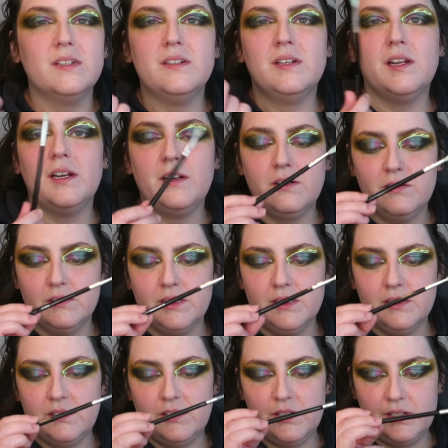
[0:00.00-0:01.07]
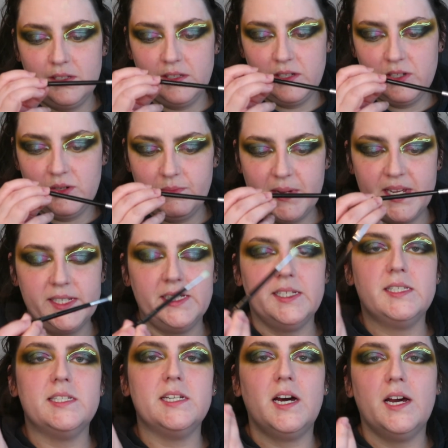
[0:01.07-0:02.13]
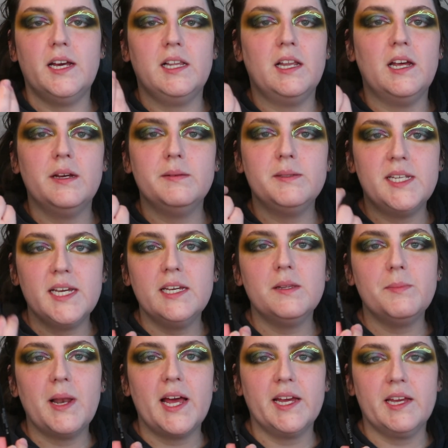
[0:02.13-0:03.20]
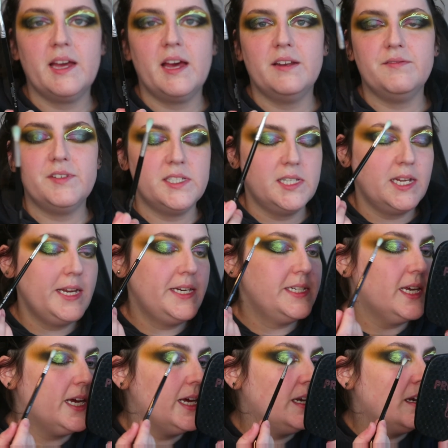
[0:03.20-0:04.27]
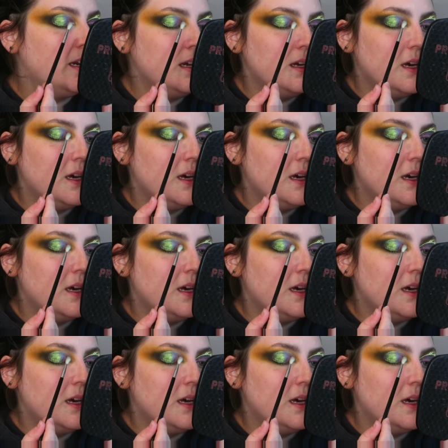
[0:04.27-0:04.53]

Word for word: Oh, I know, such such amazing style. Taking the blank canvas E10,